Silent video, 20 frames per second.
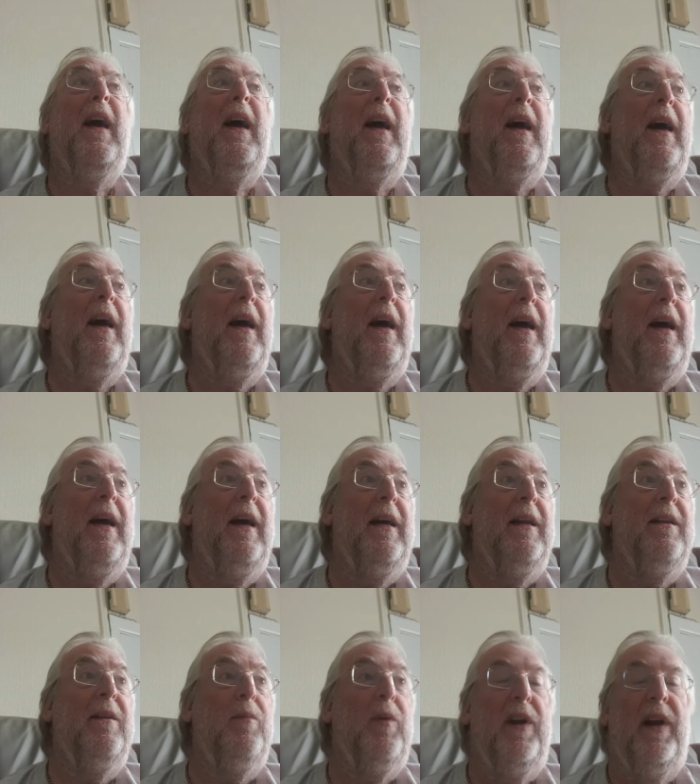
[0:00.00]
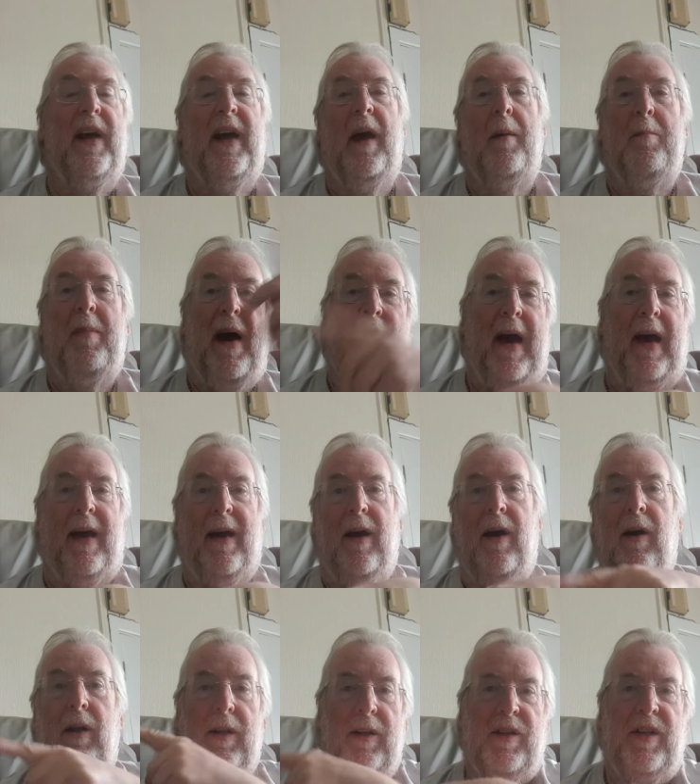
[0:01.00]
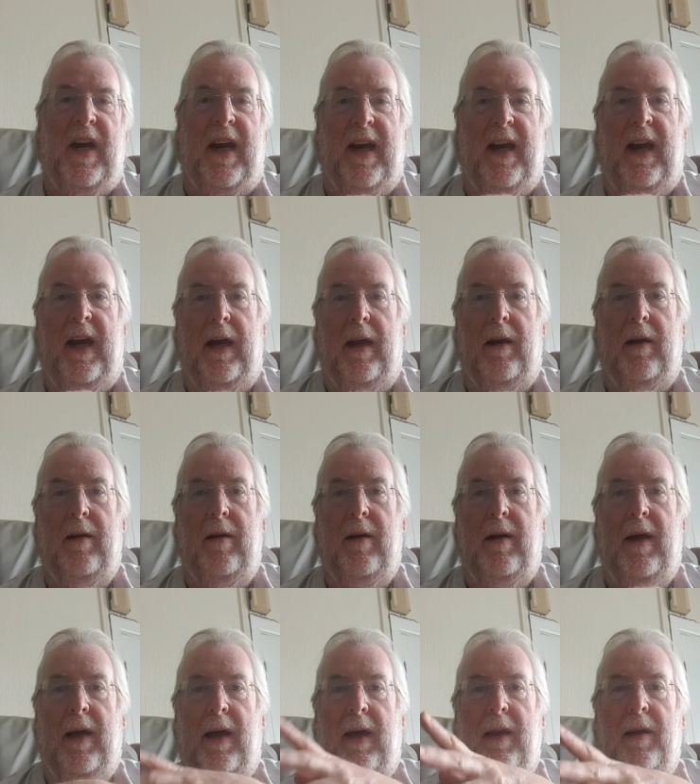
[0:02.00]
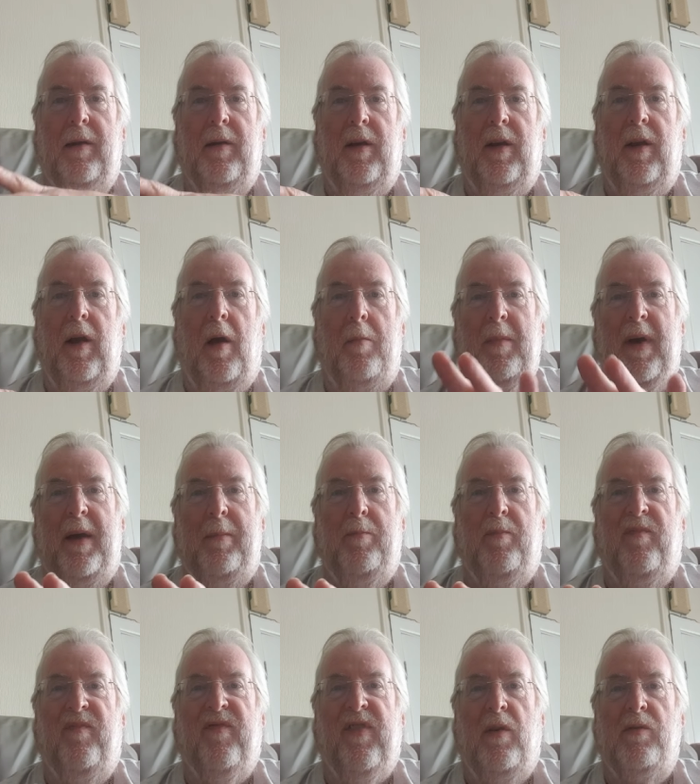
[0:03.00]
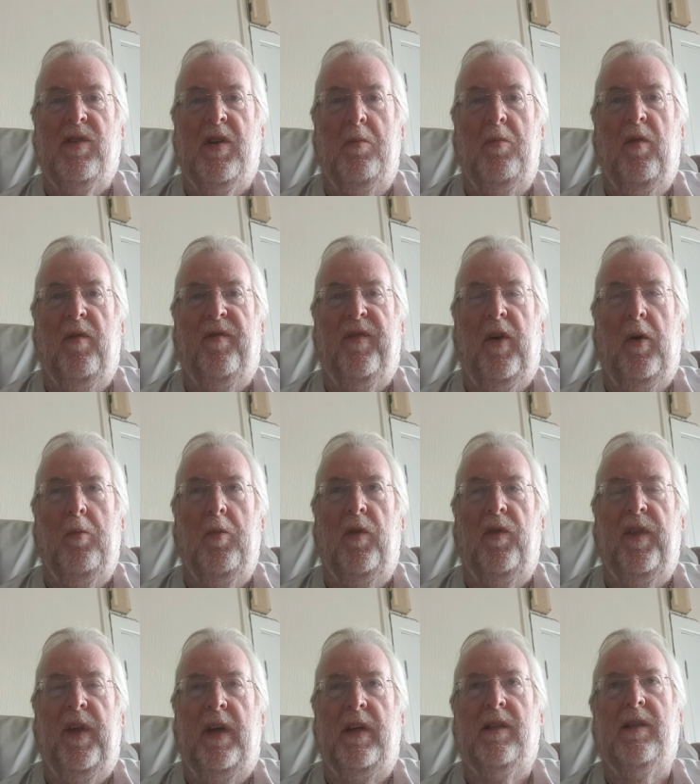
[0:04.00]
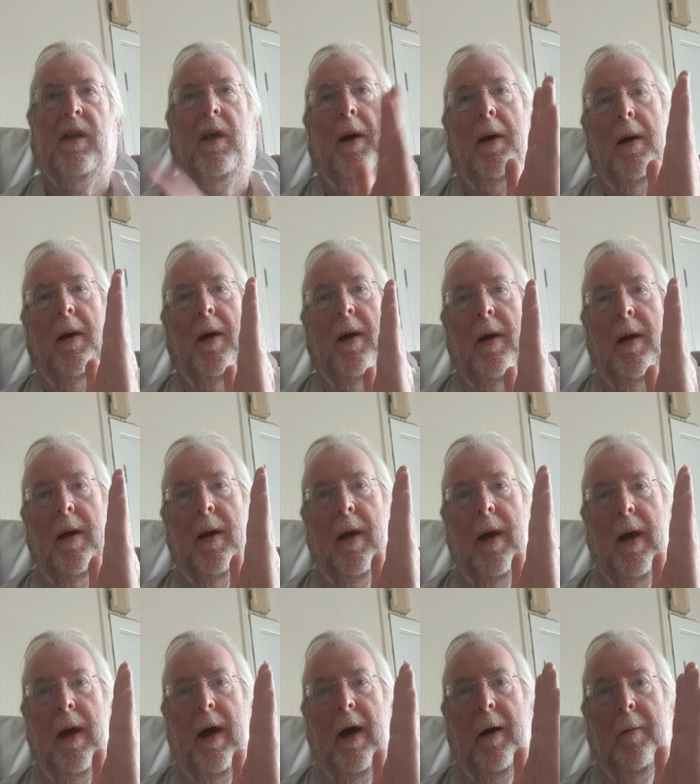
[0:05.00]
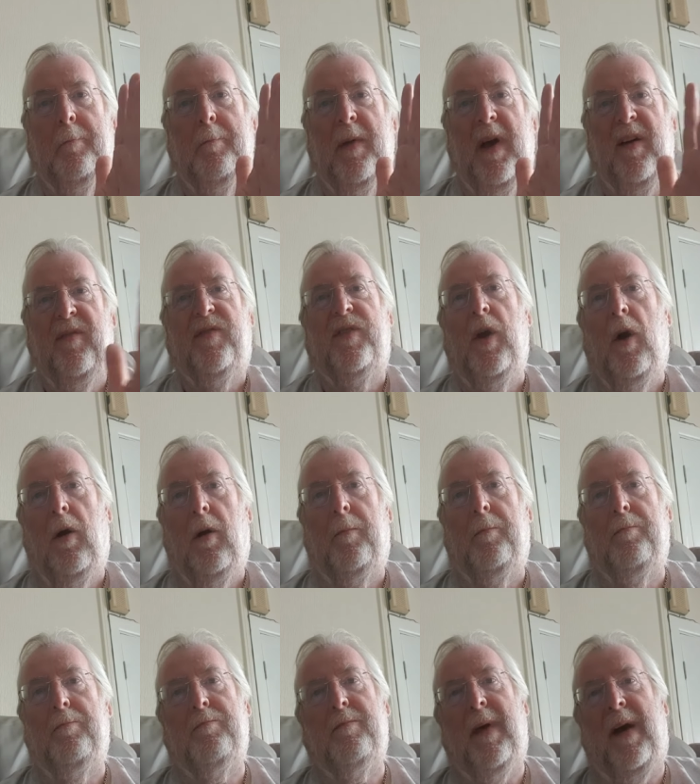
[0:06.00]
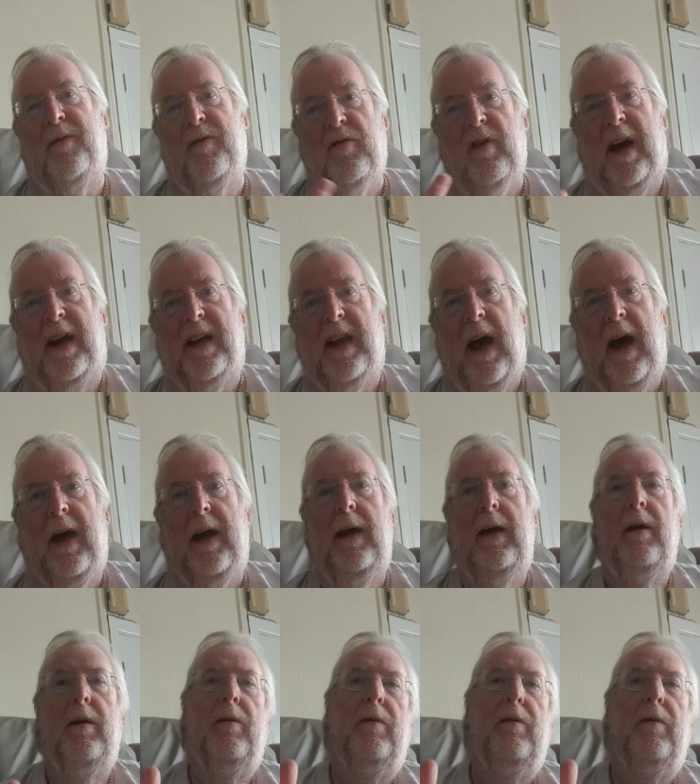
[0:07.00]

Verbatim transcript: And when I get back, I'll check it. And I may throw some more film on this. Um, if not, have a great day.